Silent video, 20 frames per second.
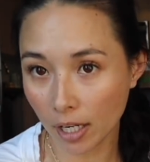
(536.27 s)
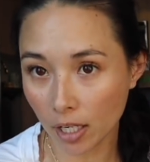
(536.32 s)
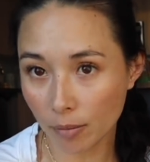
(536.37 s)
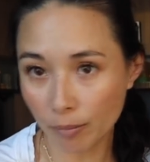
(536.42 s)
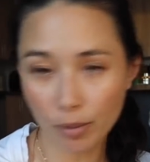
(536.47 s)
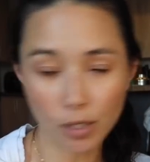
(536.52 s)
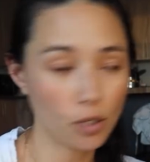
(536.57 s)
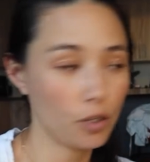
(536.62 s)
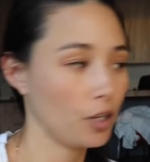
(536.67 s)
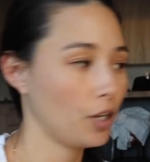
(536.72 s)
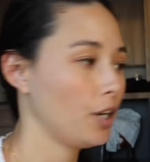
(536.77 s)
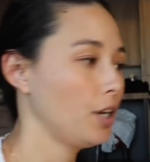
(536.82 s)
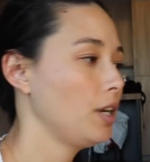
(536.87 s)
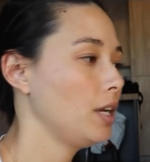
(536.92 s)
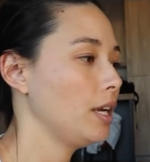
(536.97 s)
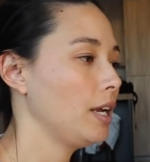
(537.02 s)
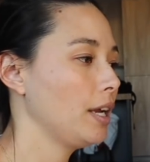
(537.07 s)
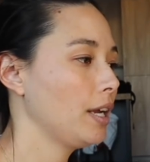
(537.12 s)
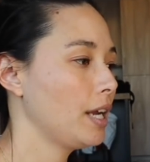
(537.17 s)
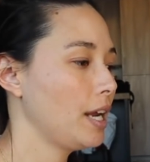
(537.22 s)

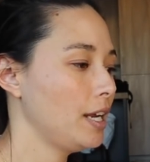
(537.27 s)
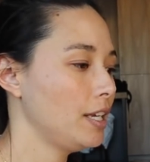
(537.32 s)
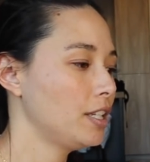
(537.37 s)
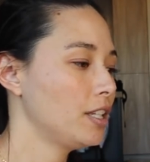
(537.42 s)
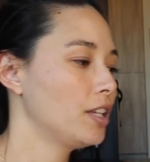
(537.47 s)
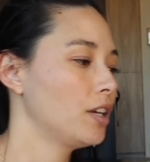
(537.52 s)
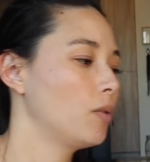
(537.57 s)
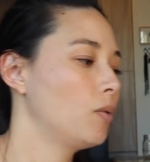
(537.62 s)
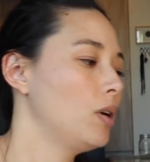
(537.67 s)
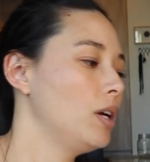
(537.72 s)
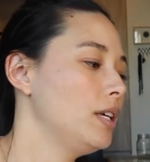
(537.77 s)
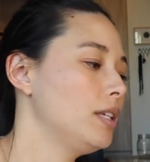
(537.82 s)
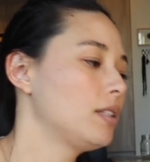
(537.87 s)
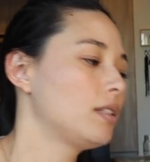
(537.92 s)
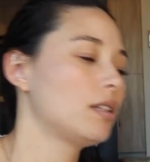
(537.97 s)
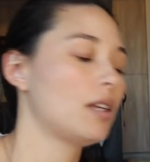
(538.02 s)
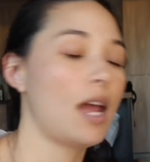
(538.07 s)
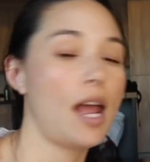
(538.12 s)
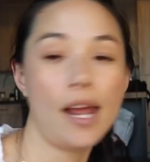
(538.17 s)
computer in case there was